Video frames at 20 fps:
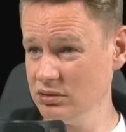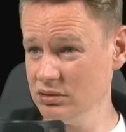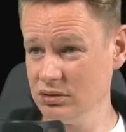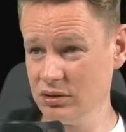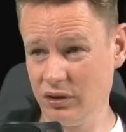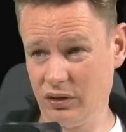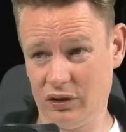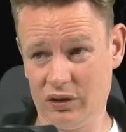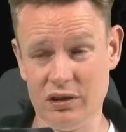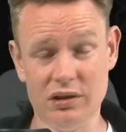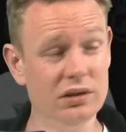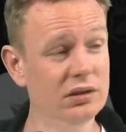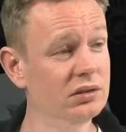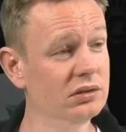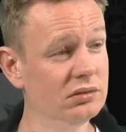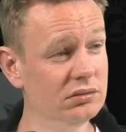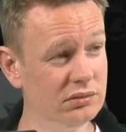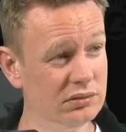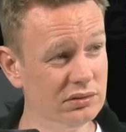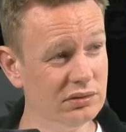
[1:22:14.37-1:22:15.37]
So
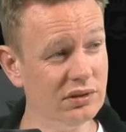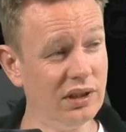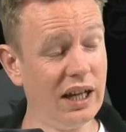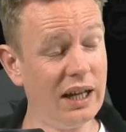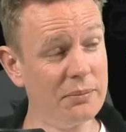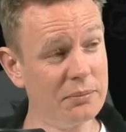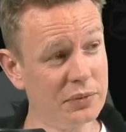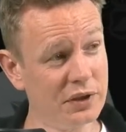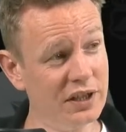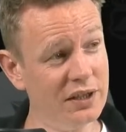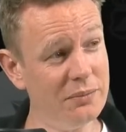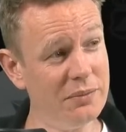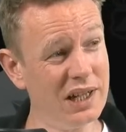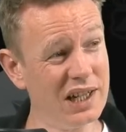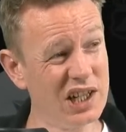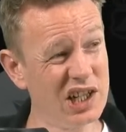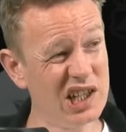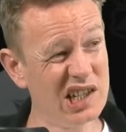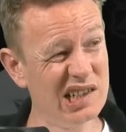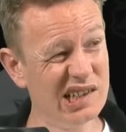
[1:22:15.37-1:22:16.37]
I'm pretty
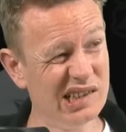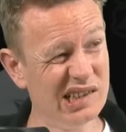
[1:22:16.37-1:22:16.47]
much